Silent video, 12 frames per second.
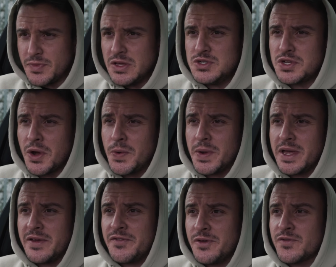So
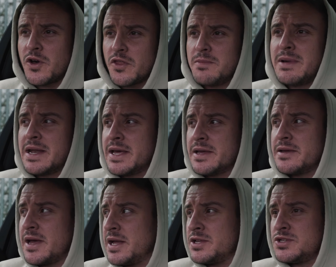if you've got the money
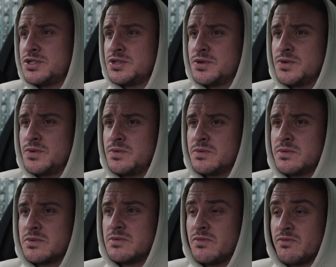and you
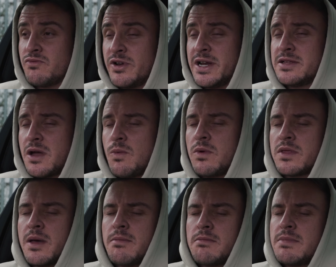really don't want
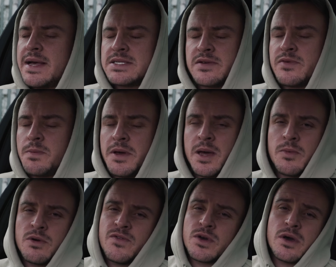that massive repair
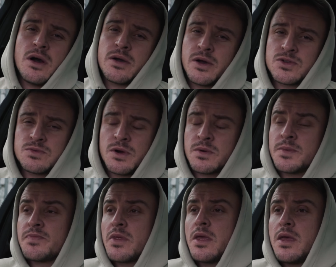bill if your car goes wrong,
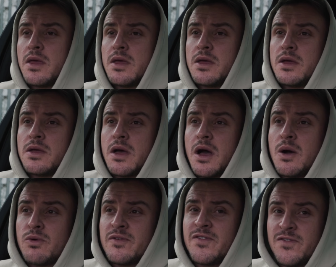I
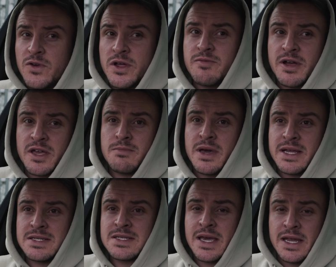would fully
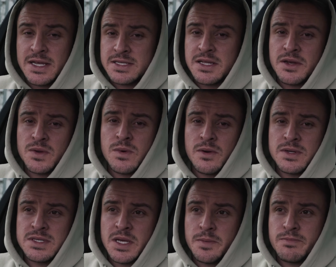recommend getting extended
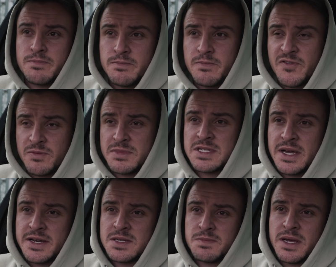warranty from
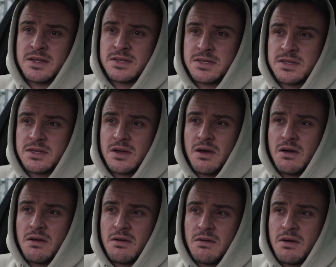Mercedes-Benz.
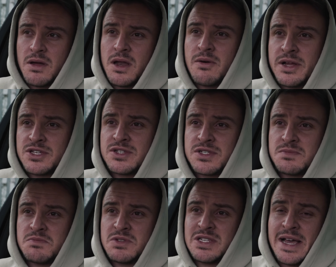I know I just
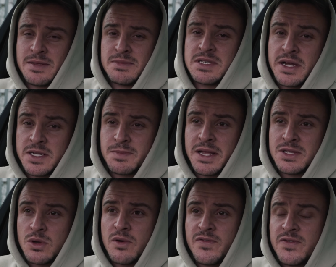slagged Mercedes-Benz
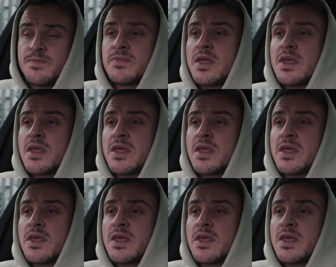off,